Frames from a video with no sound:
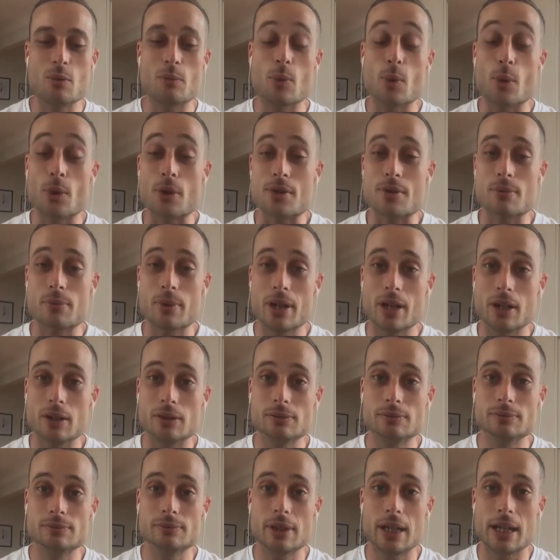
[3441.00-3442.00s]
board as
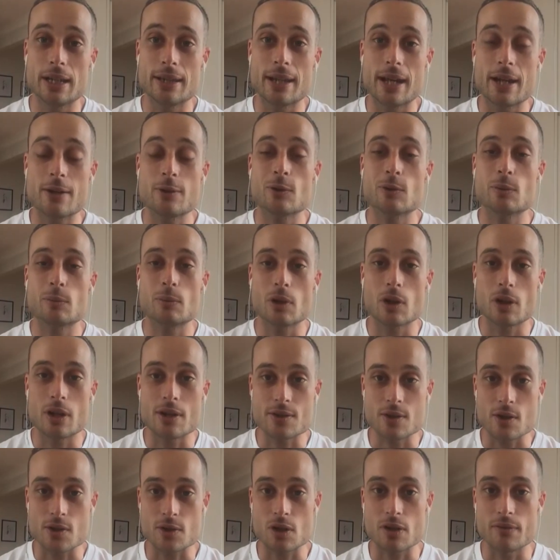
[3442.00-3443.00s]
well, and they normalise
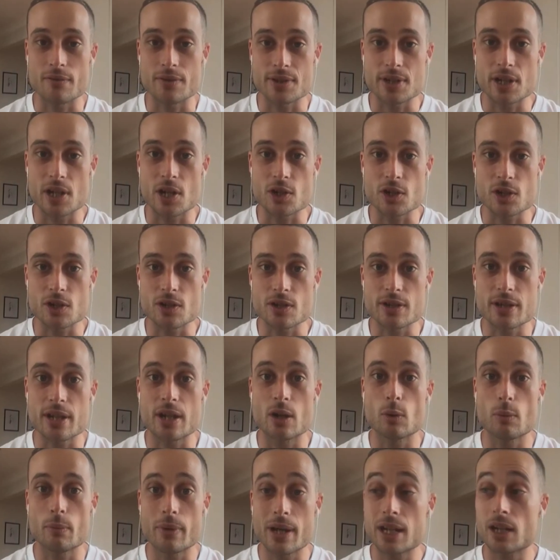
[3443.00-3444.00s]
those conversations, that it will
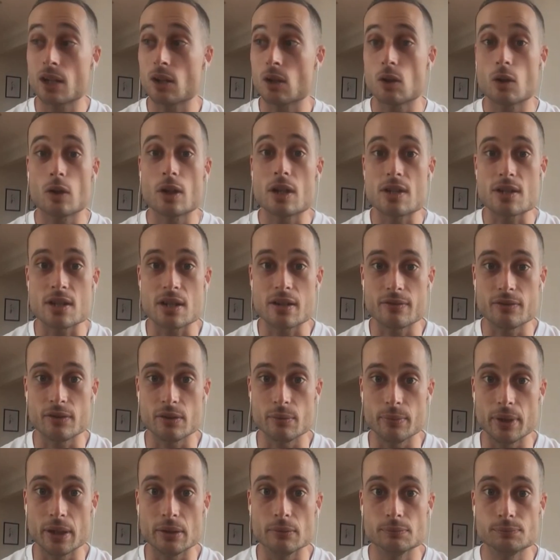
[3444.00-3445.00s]
make it a lot easier for
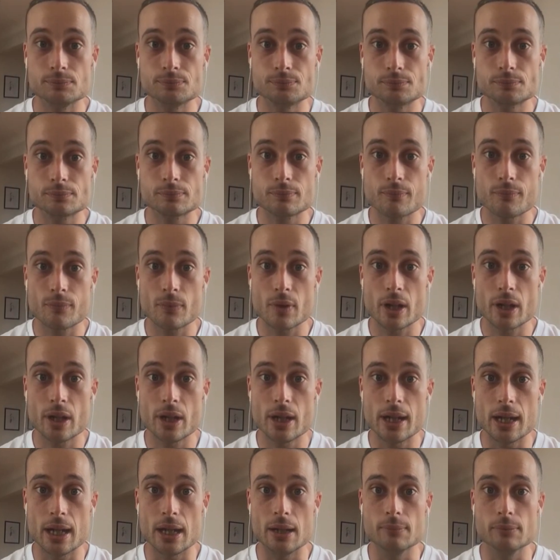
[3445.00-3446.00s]
men.
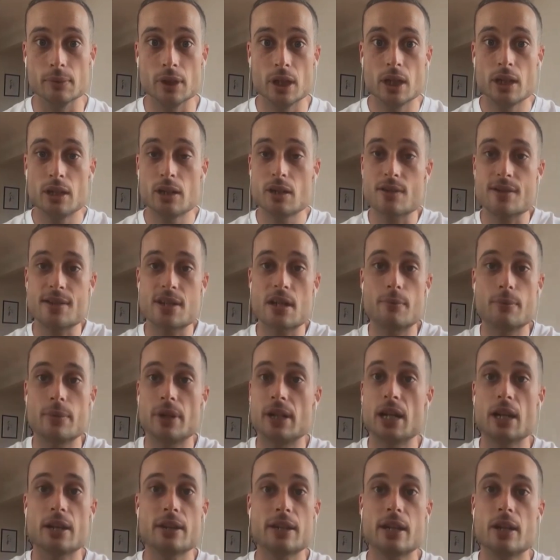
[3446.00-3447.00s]
Right. You got some men
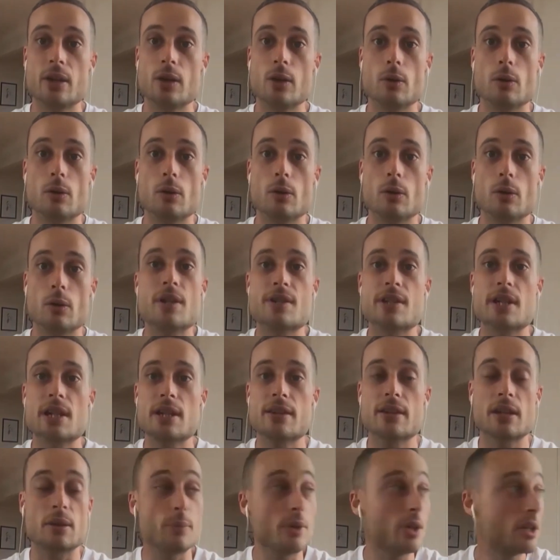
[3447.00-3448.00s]
out there who are open as
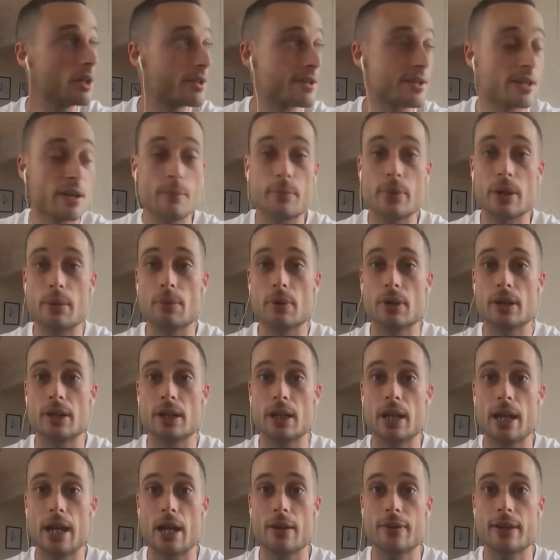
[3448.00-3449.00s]
anything, but you got some
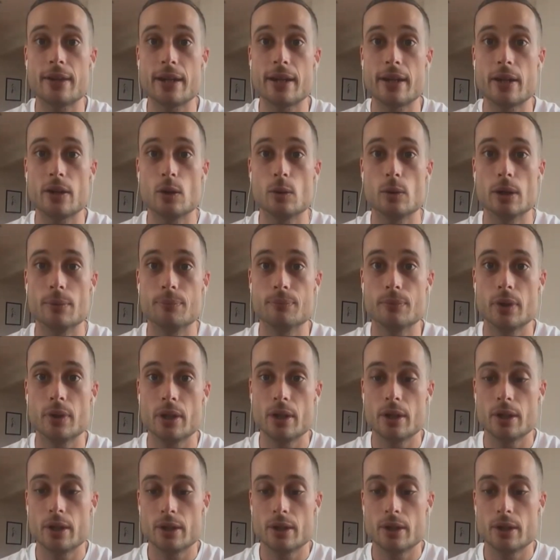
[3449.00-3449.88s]
people out there who are